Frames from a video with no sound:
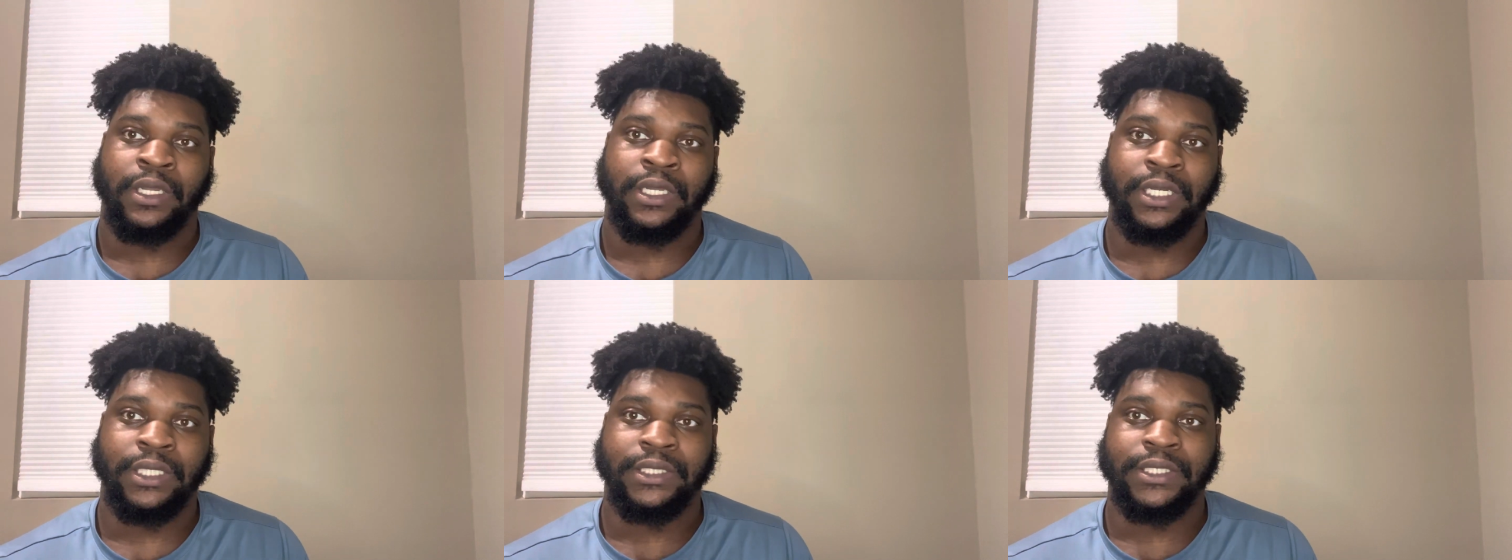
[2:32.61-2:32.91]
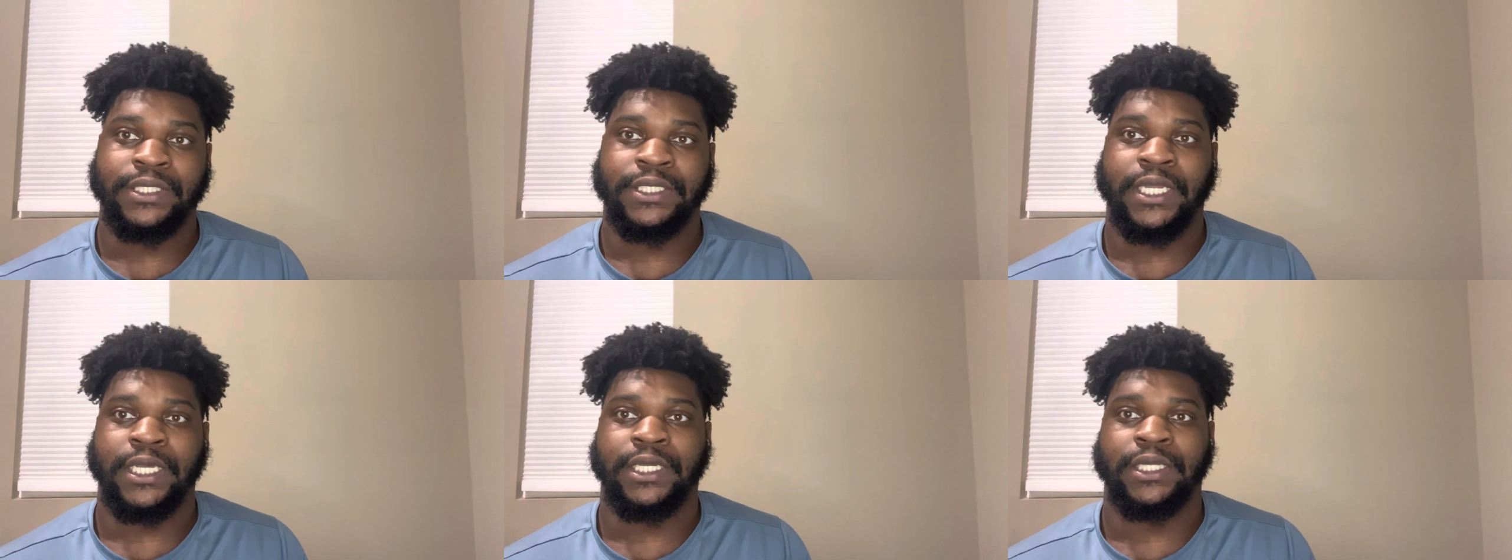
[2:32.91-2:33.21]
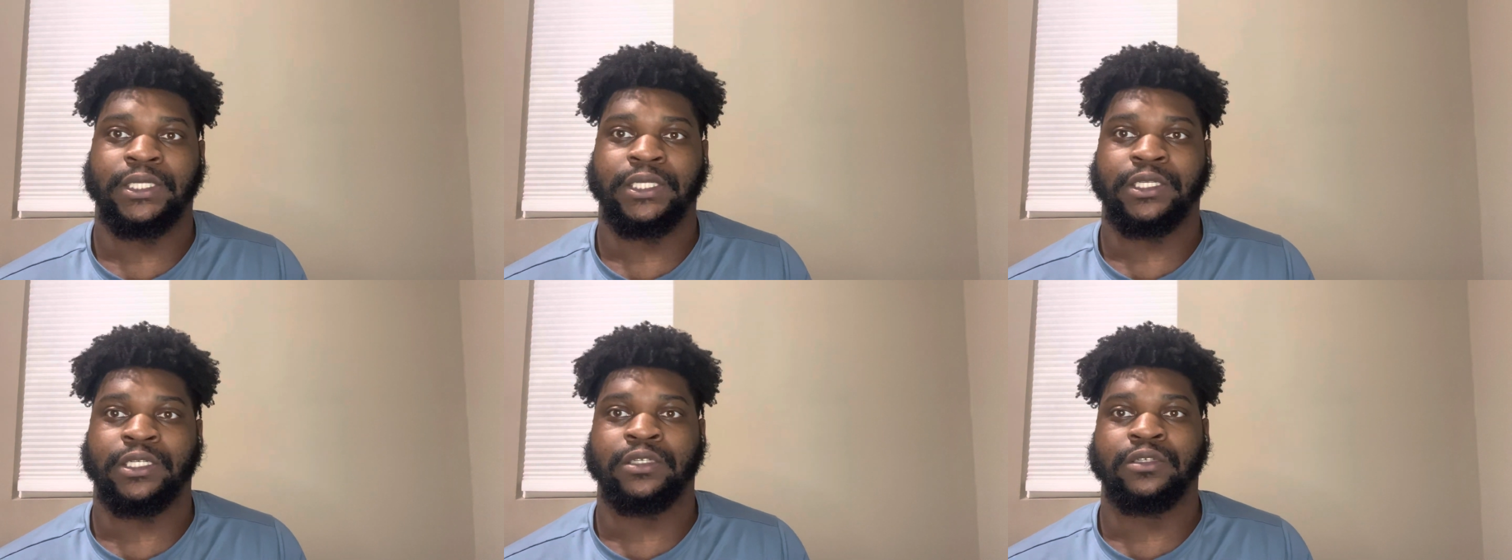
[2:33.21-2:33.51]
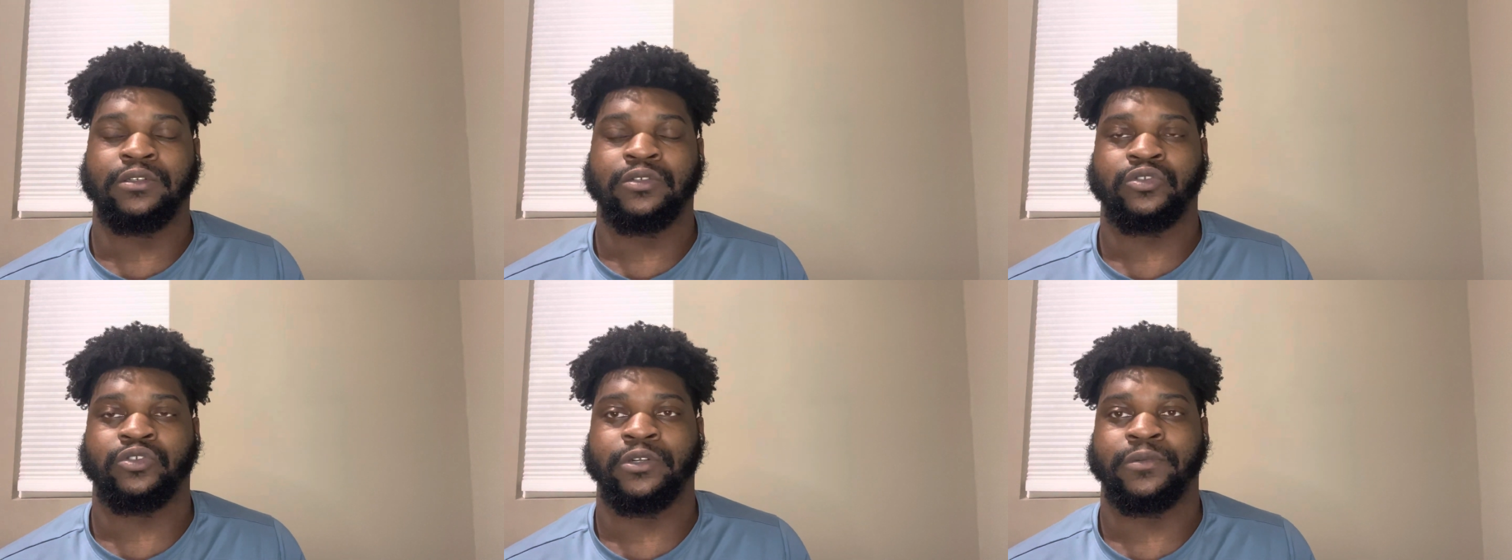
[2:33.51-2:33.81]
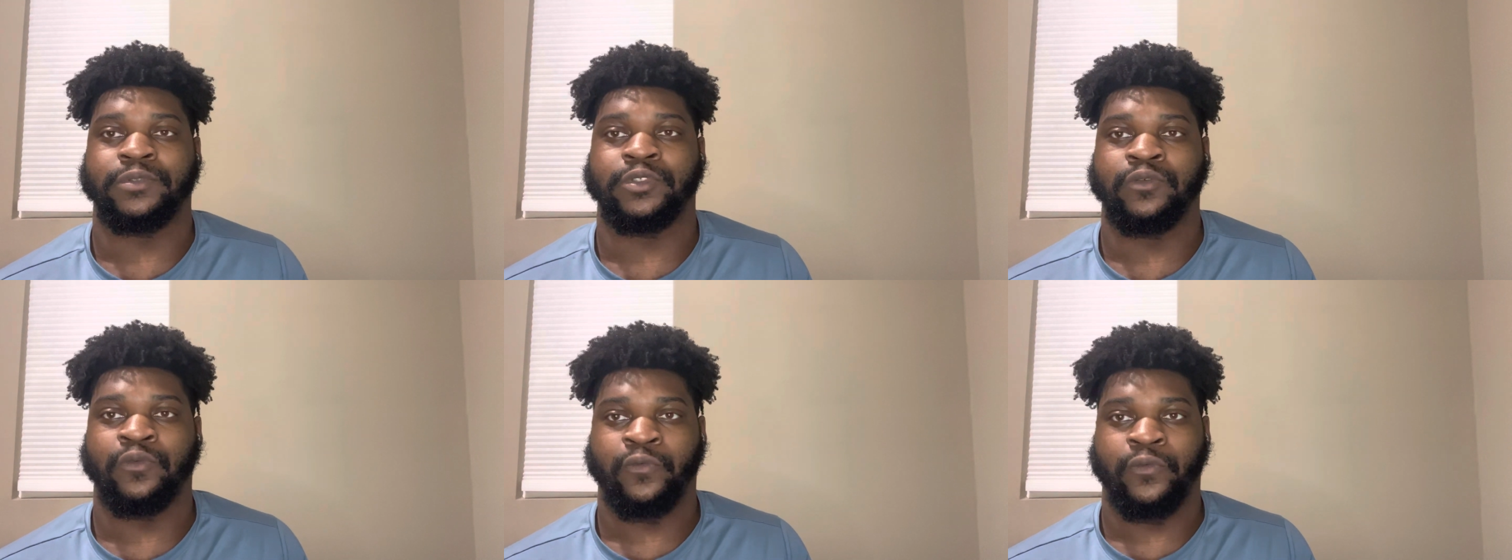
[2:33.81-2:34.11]
click the second link in the
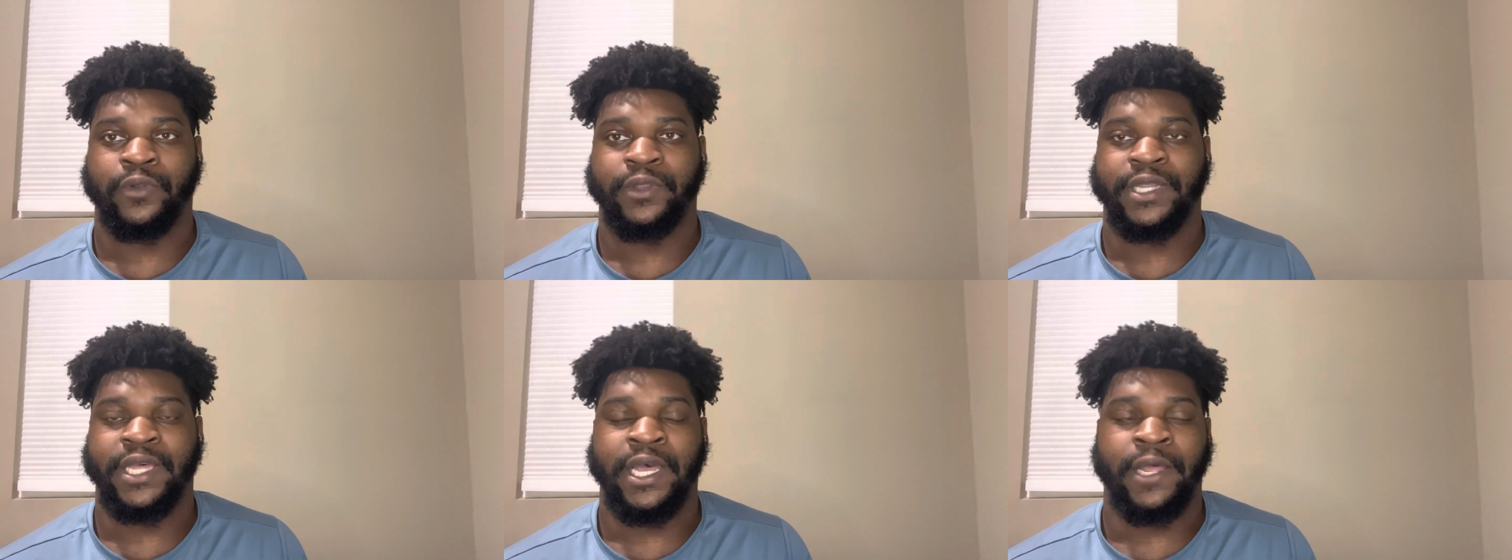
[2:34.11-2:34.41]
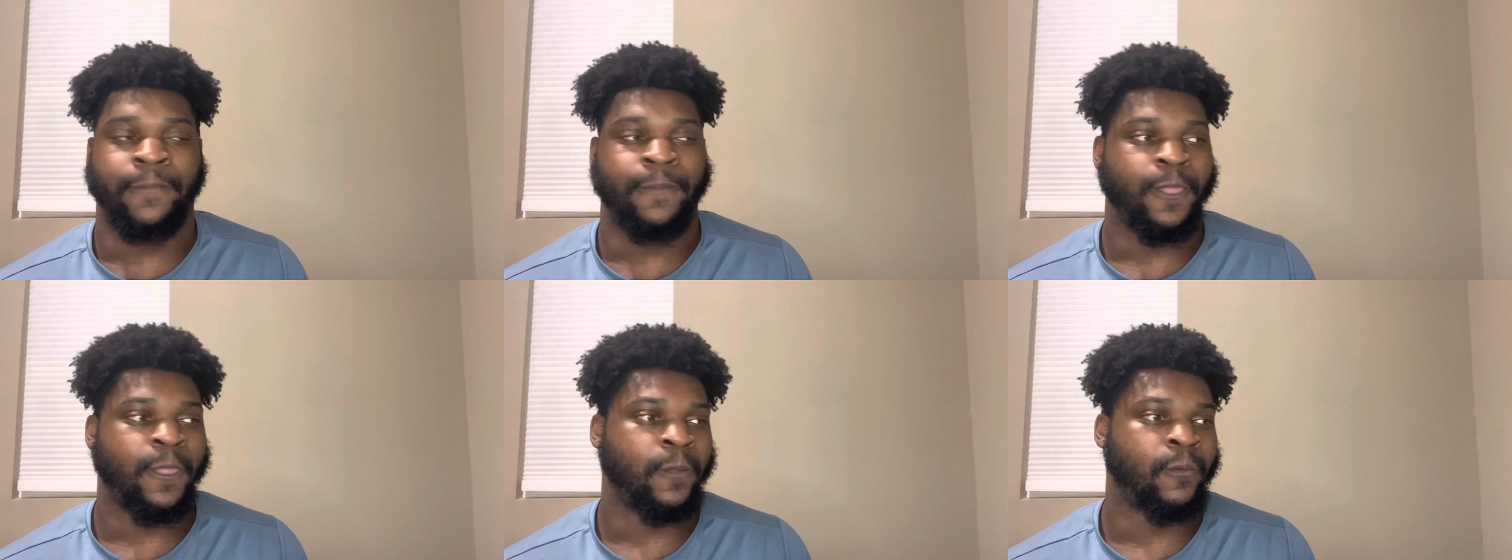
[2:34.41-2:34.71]
description for that.